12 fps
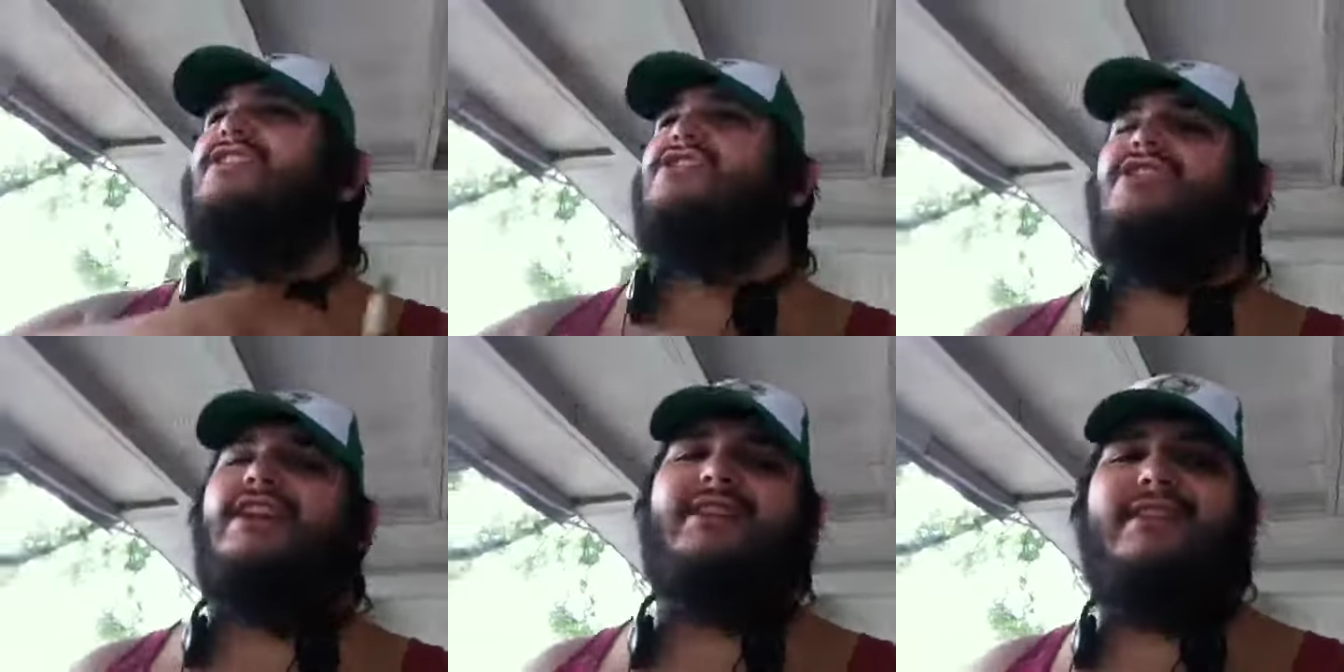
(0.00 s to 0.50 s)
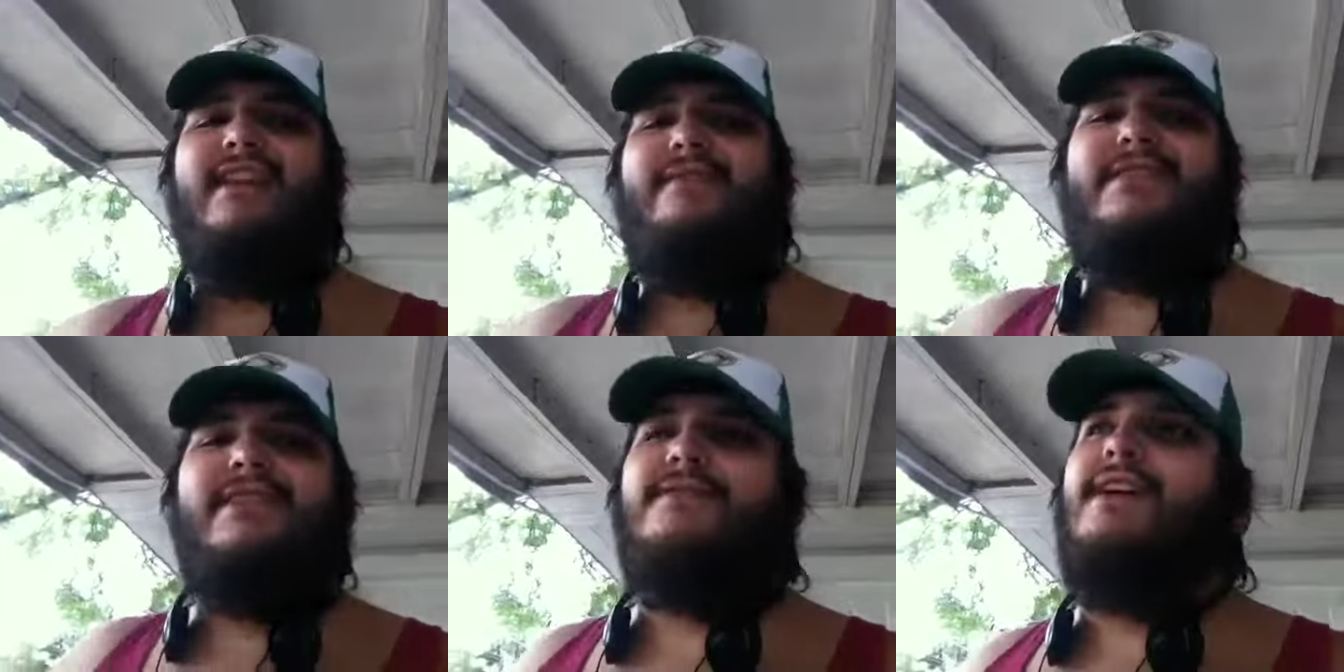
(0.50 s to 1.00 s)
the shit
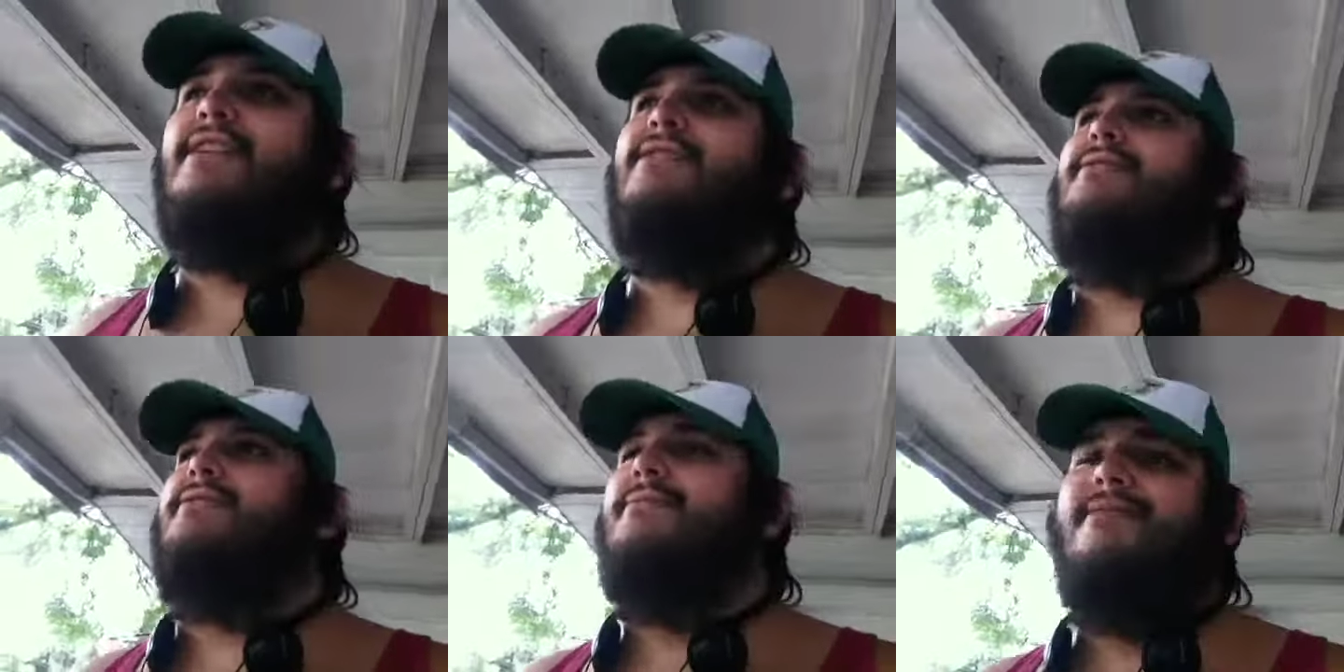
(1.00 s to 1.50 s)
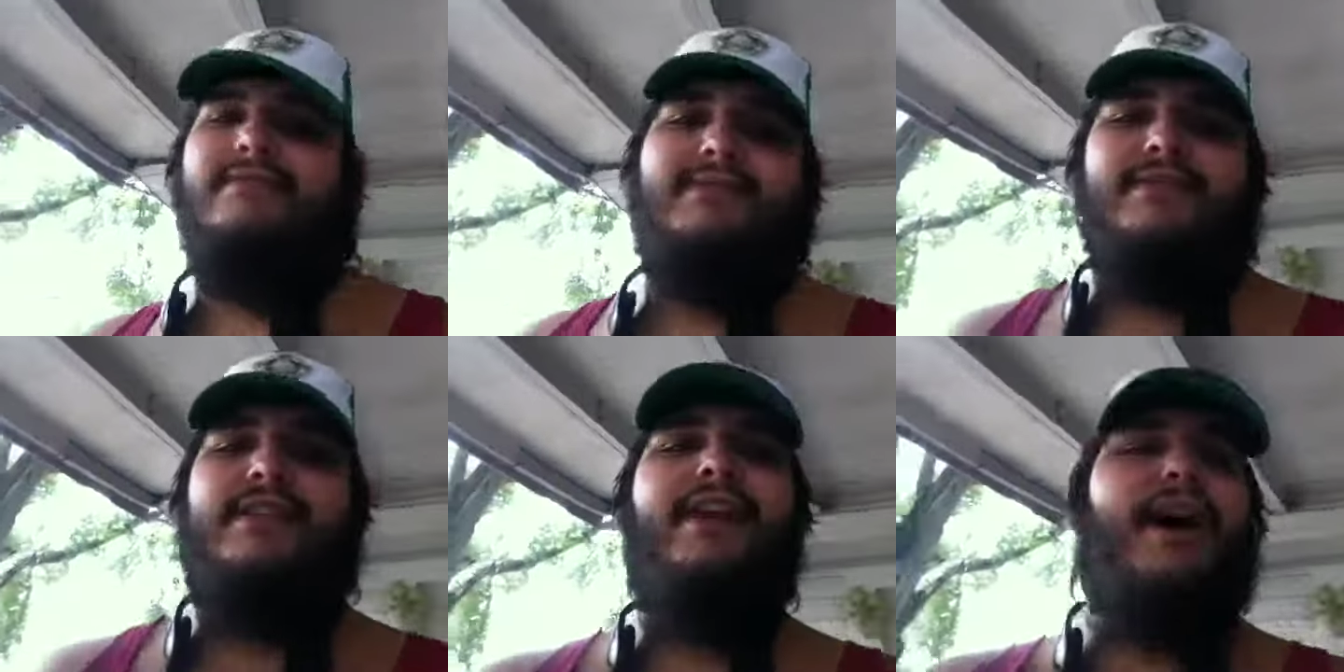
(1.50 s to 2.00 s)
left and right,
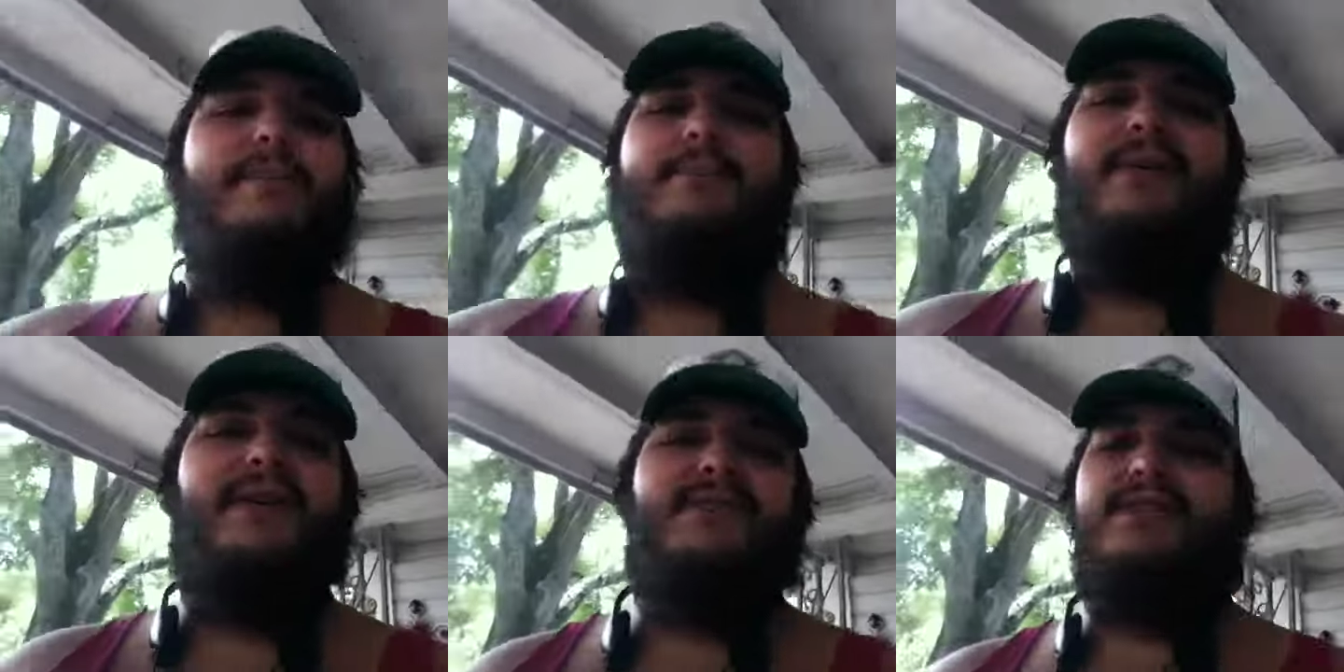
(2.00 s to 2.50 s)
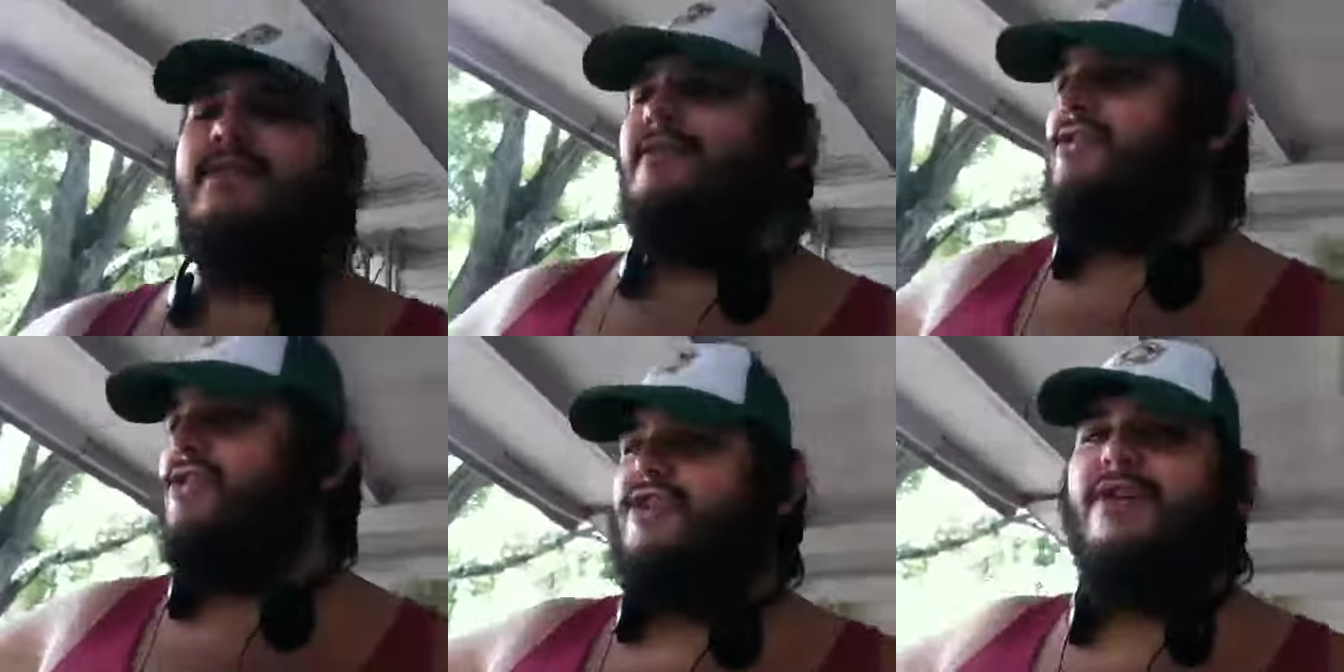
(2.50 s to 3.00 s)
nut punching,
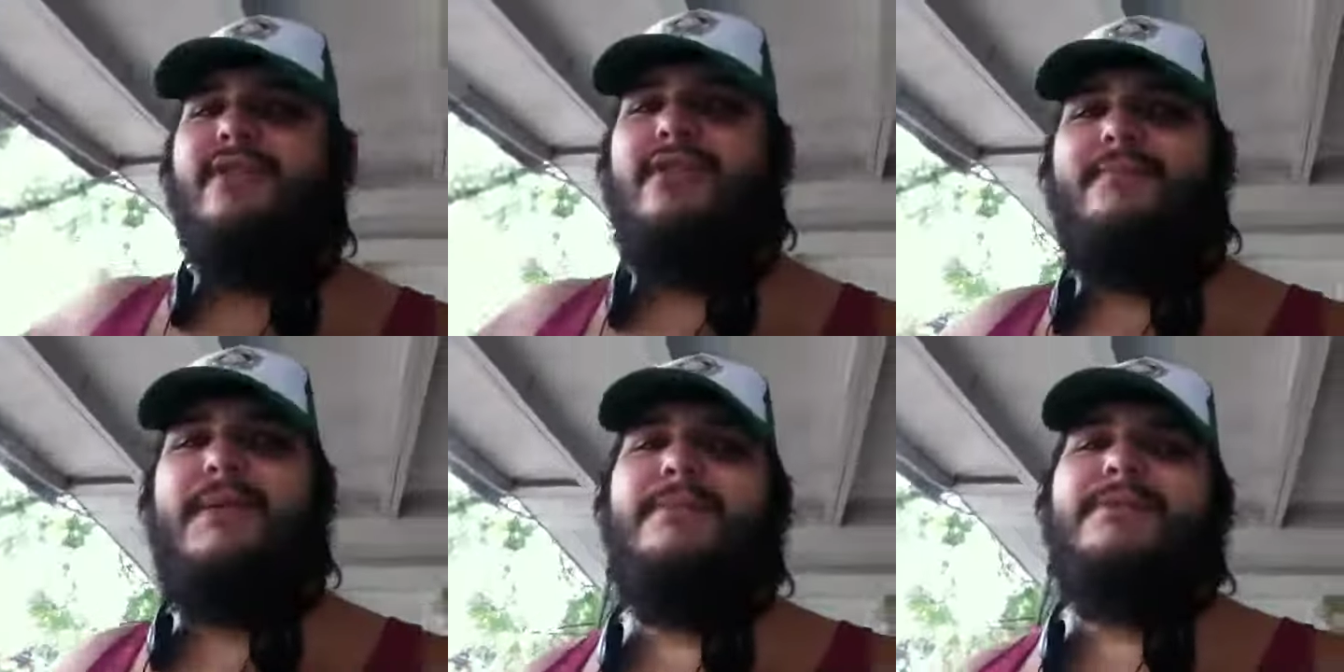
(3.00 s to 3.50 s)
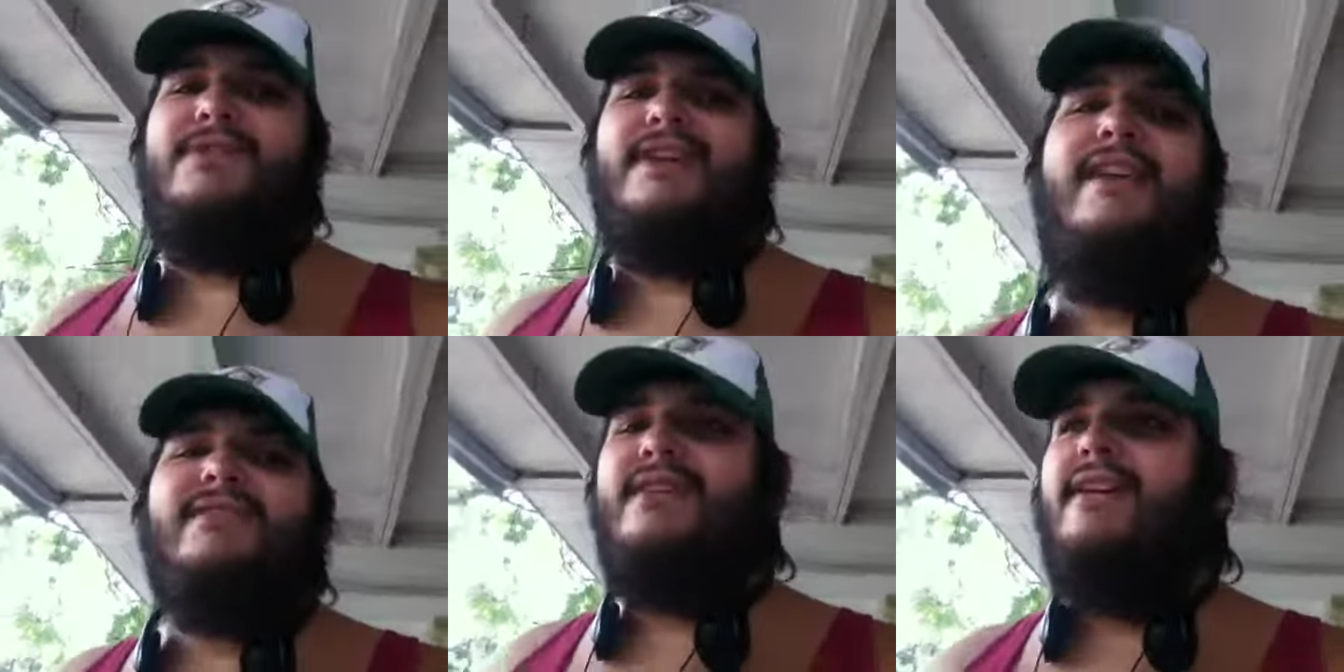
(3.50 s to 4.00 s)
shooting people's
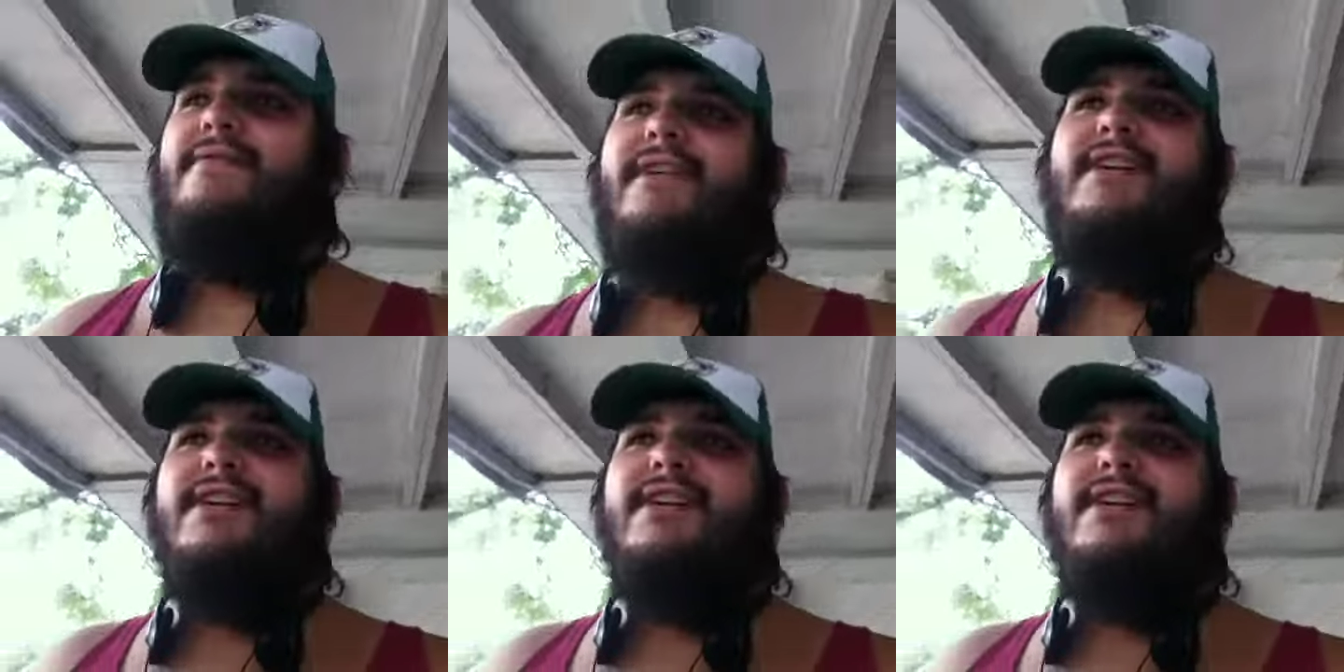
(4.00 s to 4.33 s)
heads off,